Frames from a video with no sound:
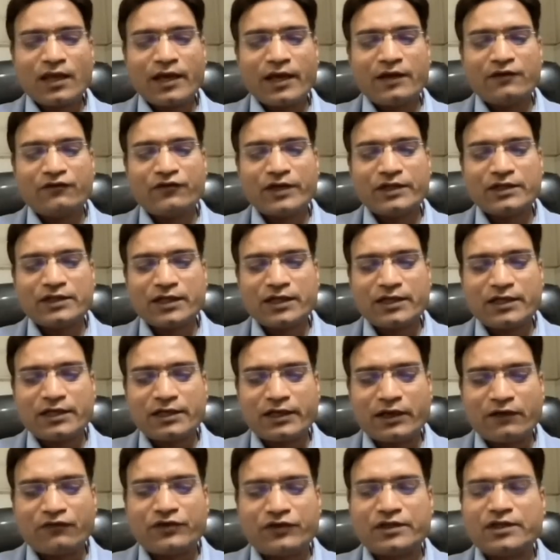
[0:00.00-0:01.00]
And when there
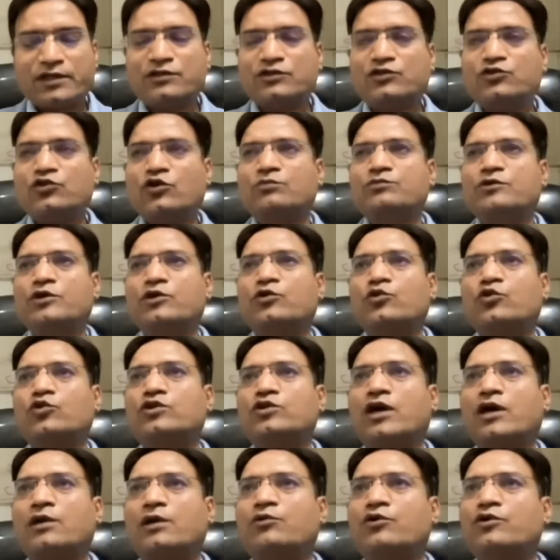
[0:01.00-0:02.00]
is deficiency of the
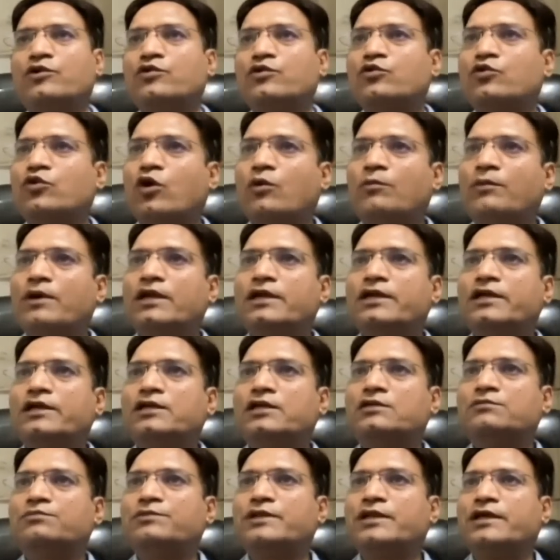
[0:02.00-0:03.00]
growth hormone, commonly
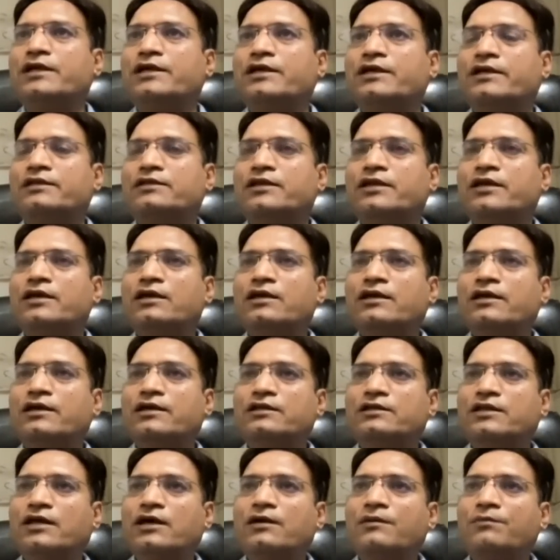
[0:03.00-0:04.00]
it is present as a
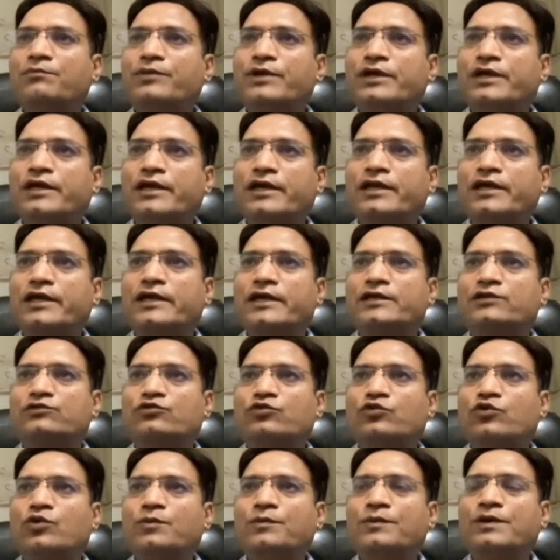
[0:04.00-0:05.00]
in the pediatric
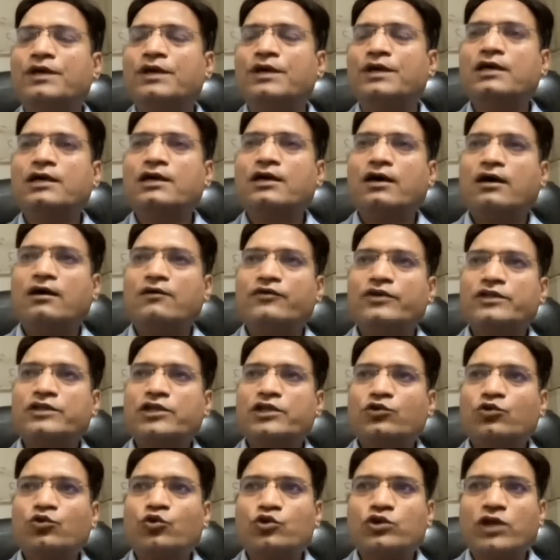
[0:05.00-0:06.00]
age group uh, with
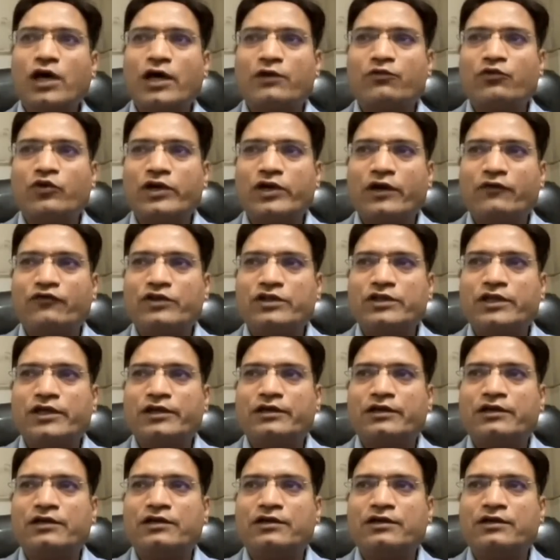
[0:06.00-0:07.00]
a growth hormone
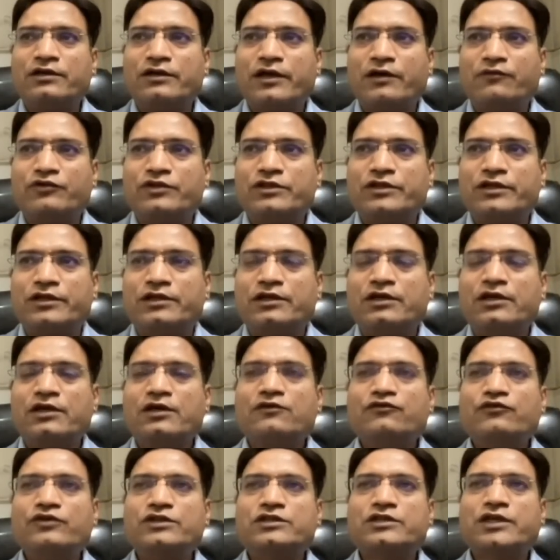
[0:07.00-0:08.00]
deficit, uh, deficit,
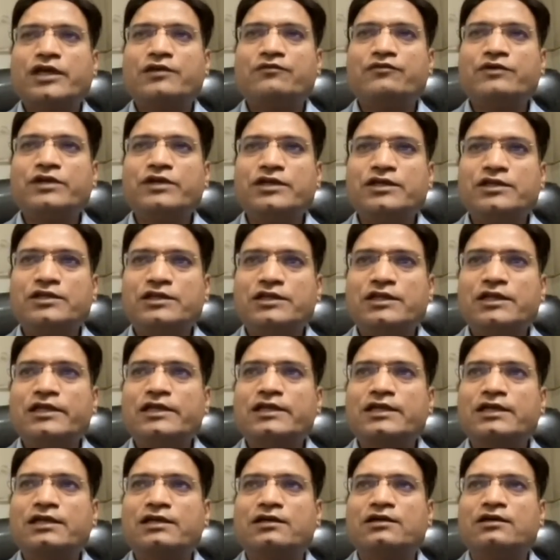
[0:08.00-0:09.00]
which can be
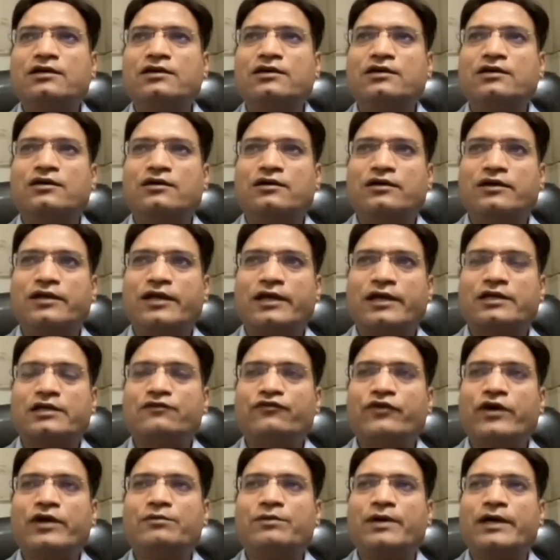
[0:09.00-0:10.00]
easily uh,
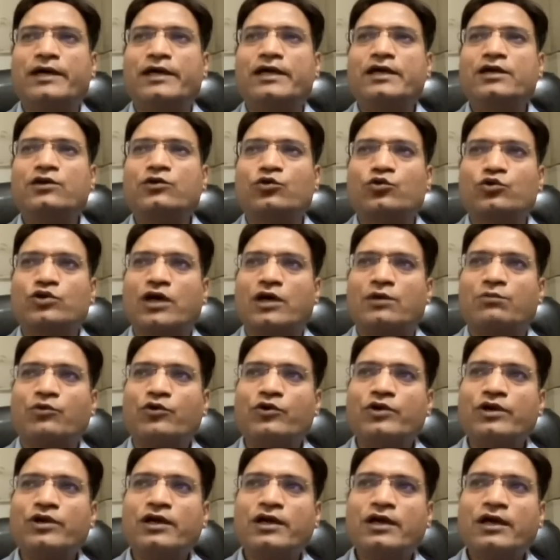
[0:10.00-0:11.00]
rectified by a growth
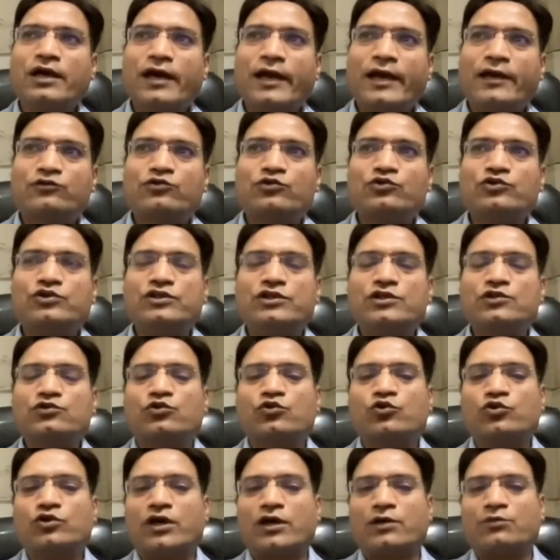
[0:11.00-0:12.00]
hormone, exogenous
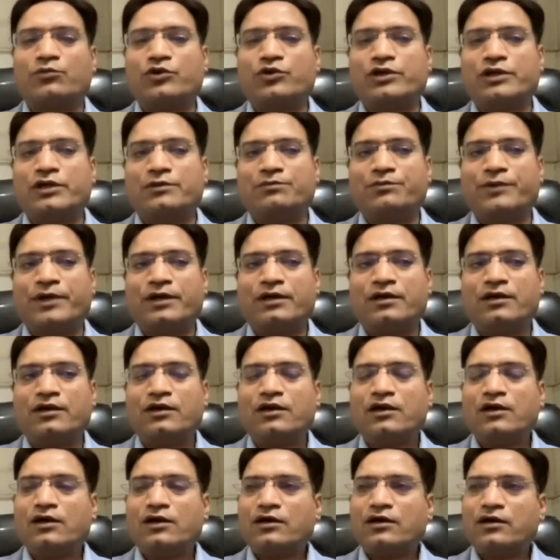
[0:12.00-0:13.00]
growth hormone treatment.
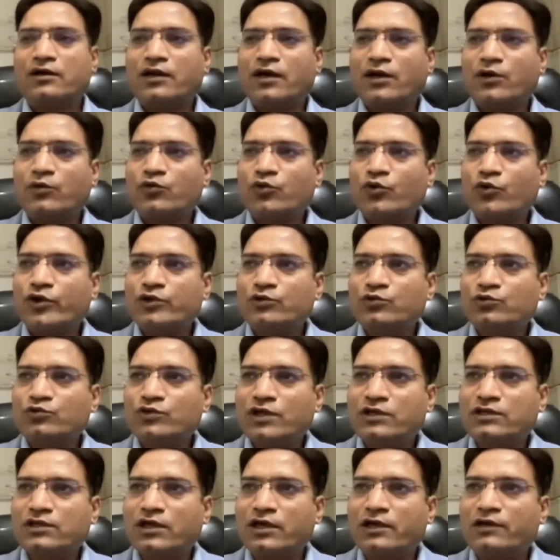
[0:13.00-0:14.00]
And now going to
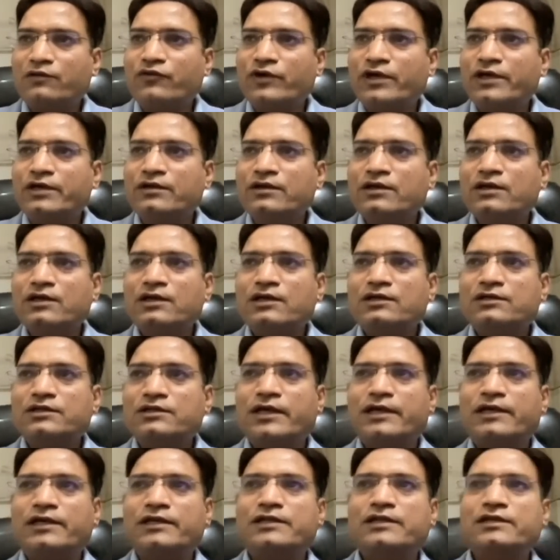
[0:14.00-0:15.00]
the third one,
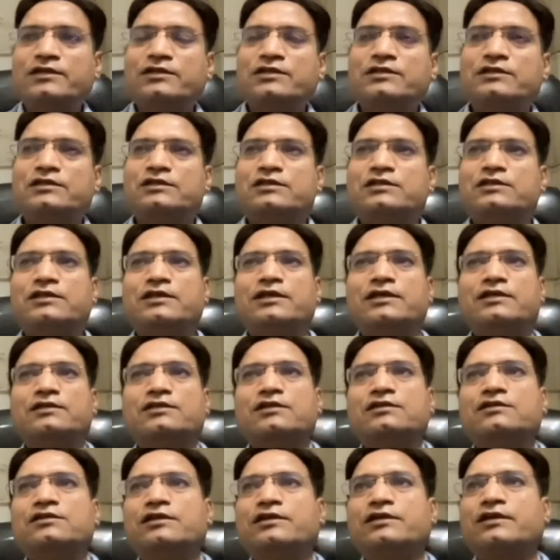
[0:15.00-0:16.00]
that is a T
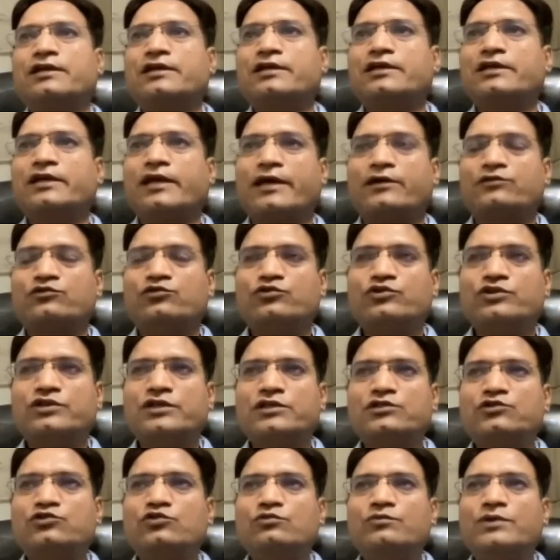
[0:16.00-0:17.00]
S H secreting
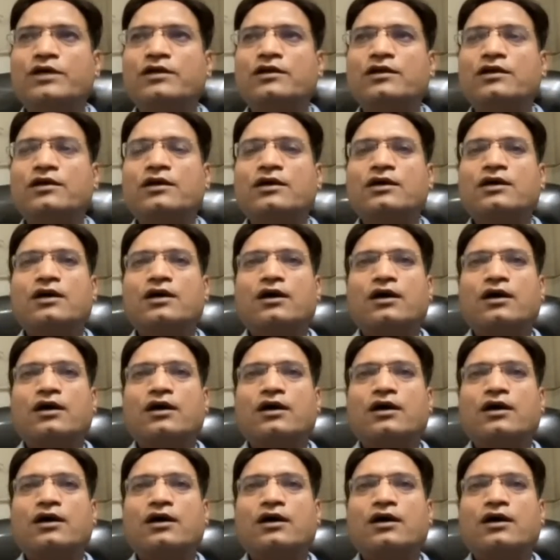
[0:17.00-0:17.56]
exogenous tumor.